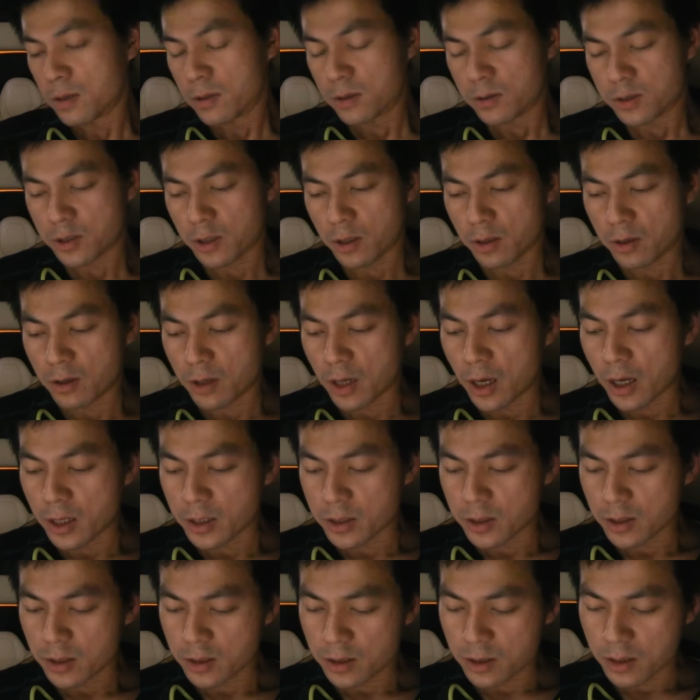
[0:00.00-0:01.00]

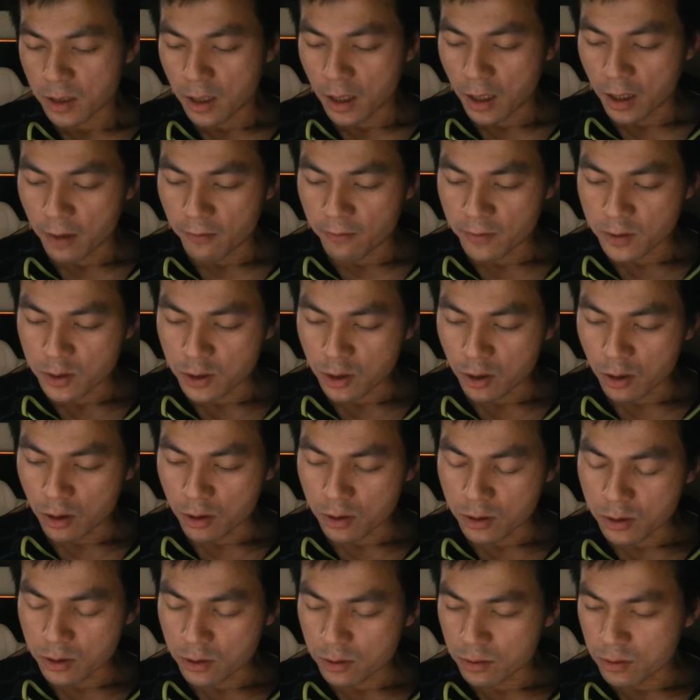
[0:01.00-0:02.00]
sunglasses. I have a
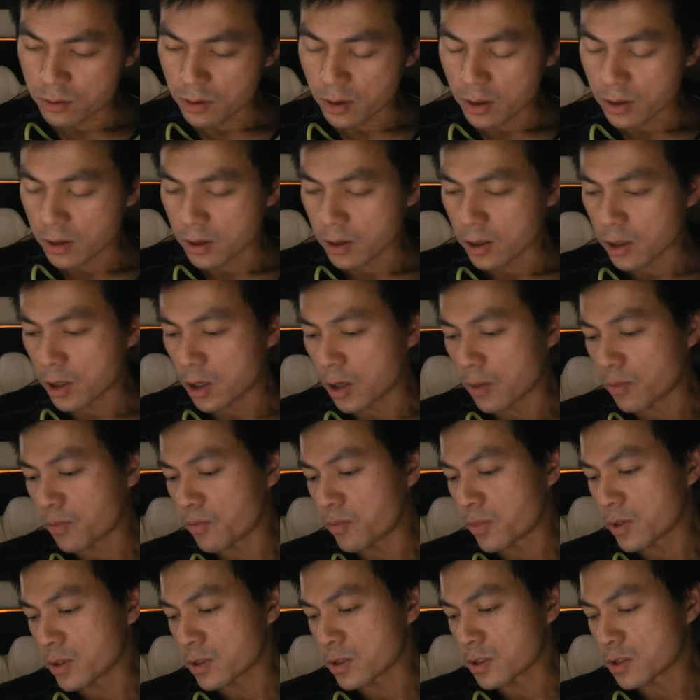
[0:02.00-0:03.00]
charger and a cup
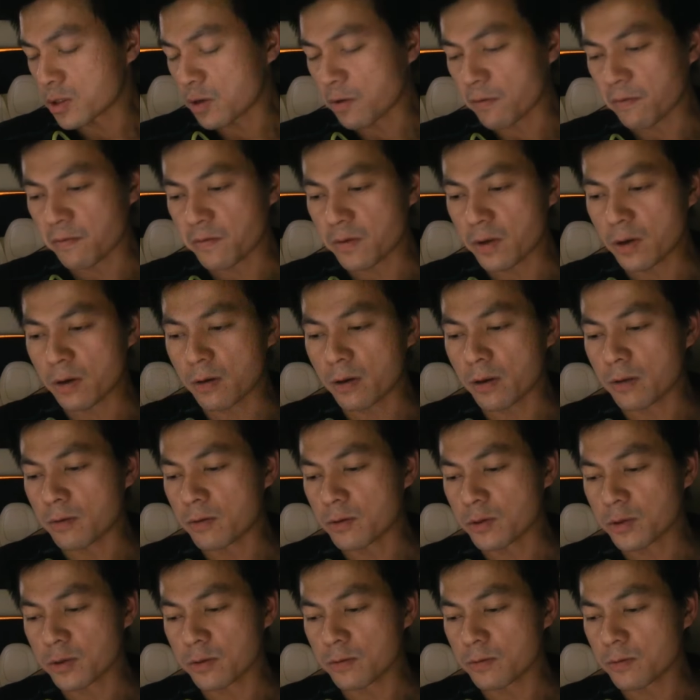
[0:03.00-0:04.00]
and stuff there, and
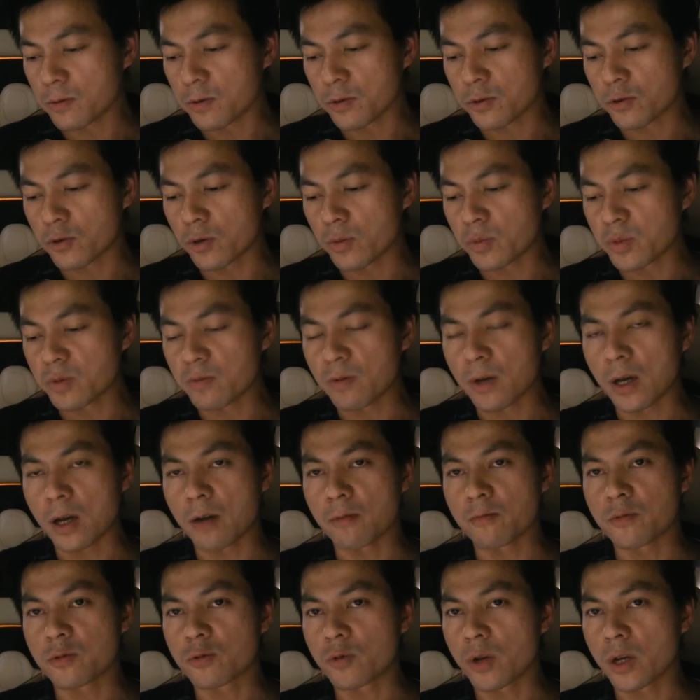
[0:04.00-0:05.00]
also on trips we
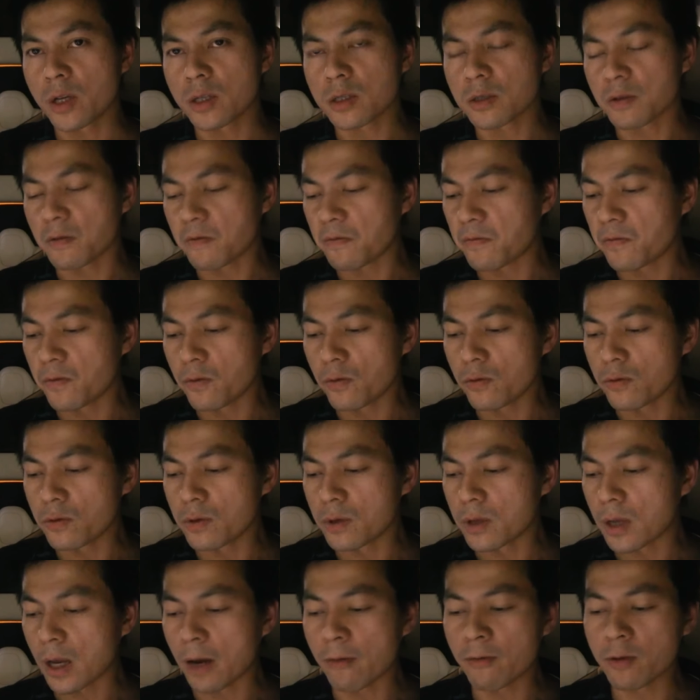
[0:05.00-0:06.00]
have drinks and food,
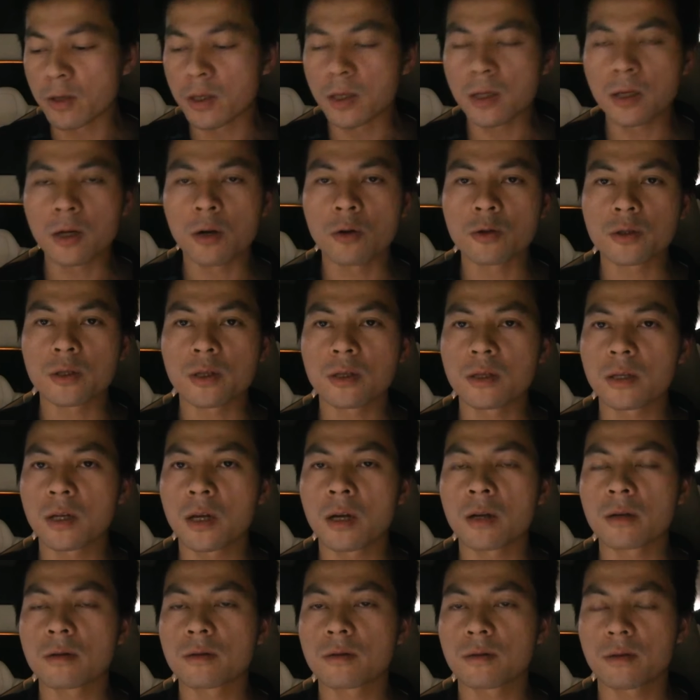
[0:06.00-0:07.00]
and everything goes in
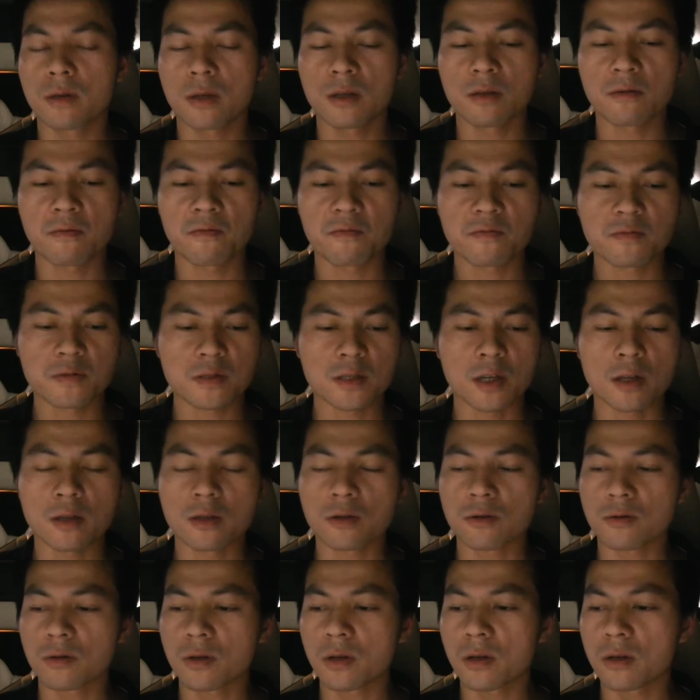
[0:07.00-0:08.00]
there, in the
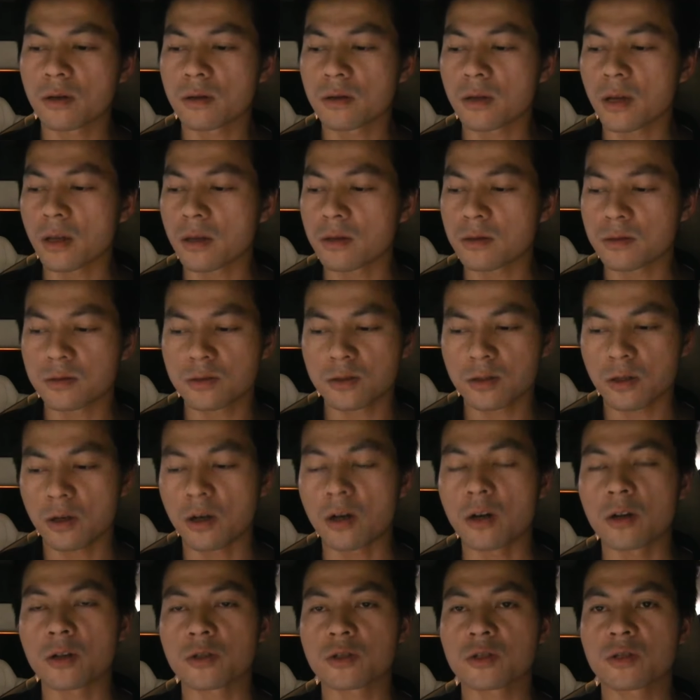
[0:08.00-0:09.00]
center there. That's
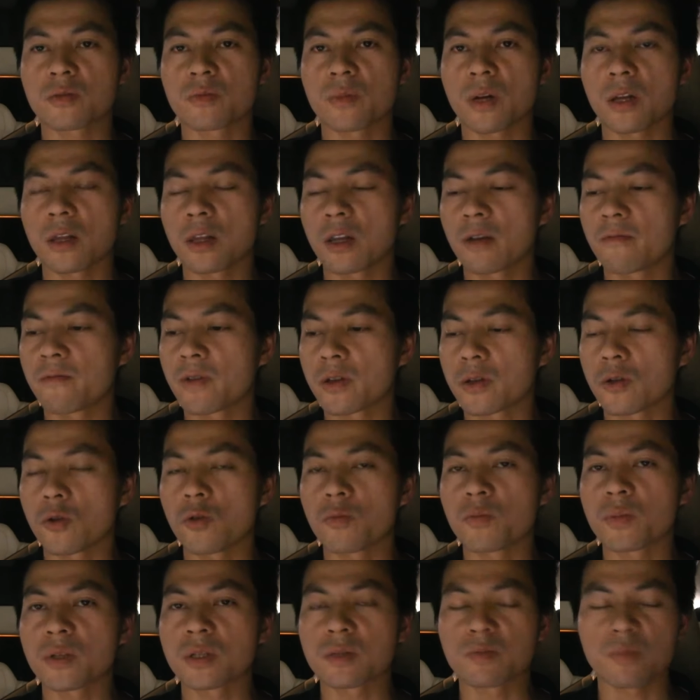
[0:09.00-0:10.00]
awesome. I love that
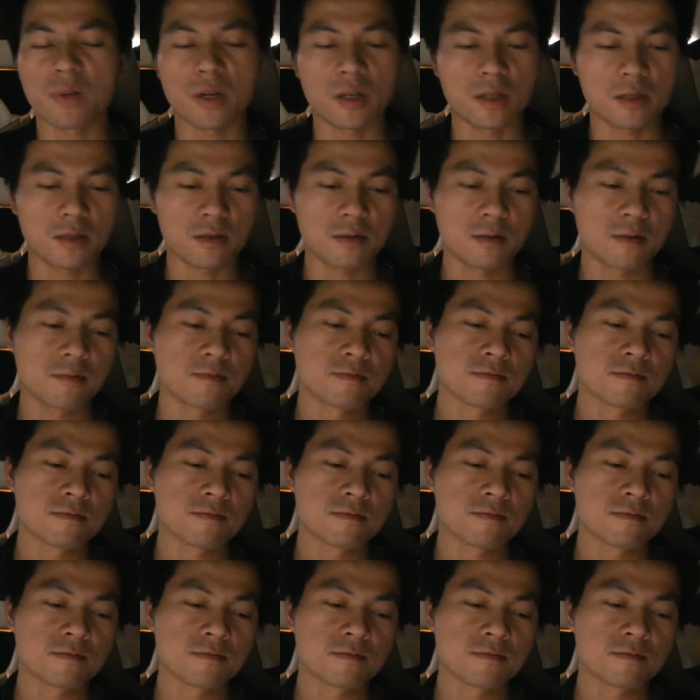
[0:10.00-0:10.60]
open space.